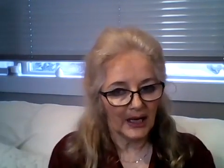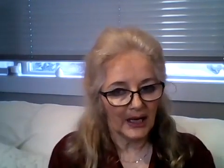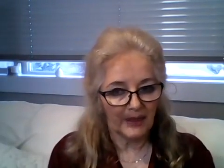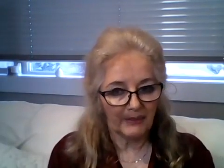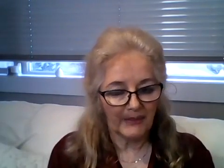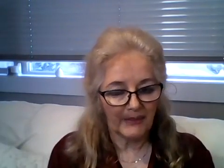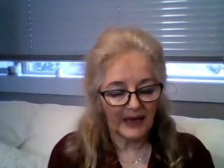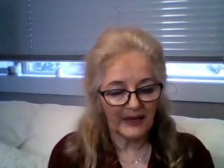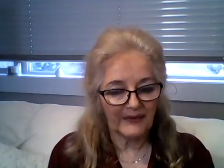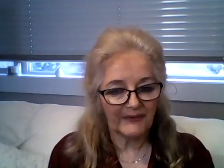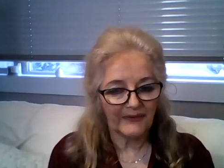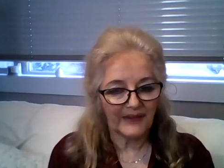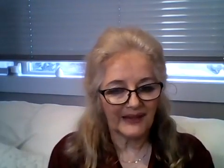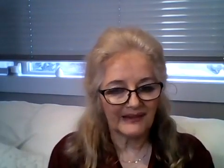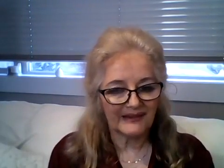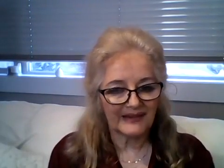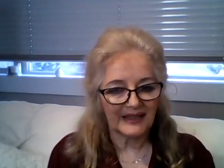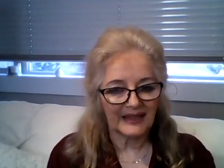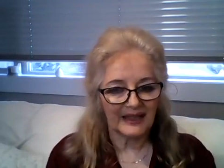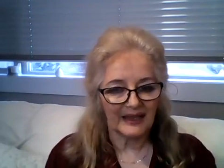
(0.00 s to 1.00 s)

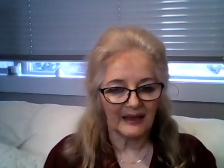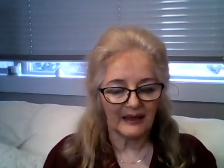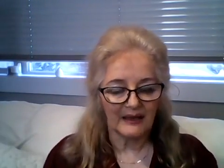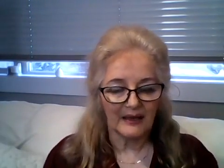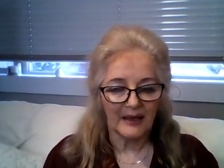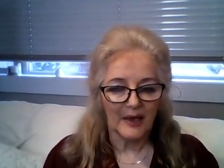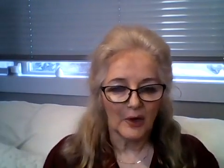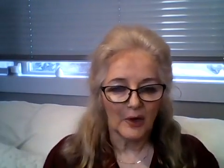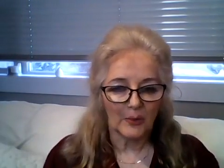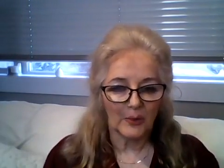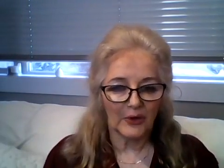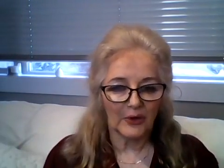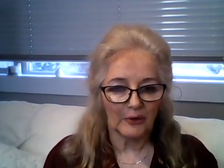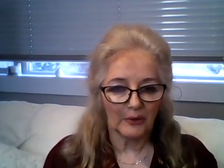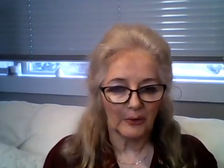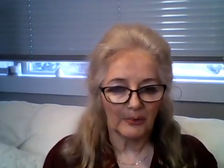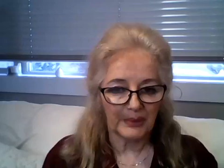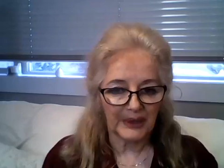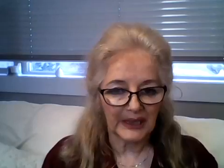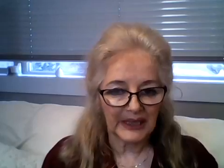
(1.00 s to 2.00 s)
manifest here, whether
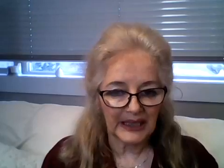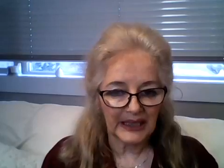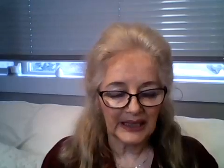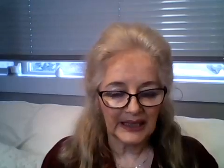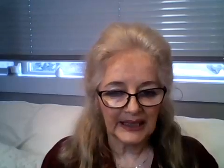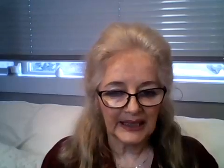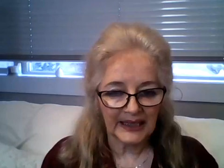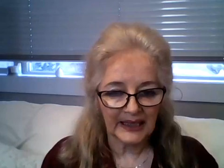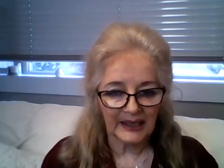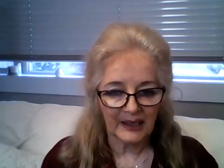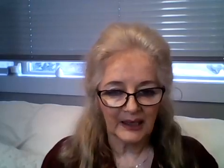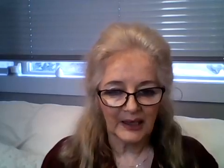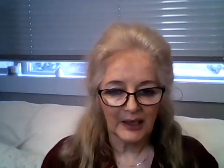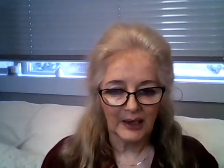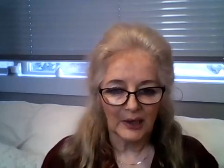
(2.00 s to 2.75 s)
it be healing,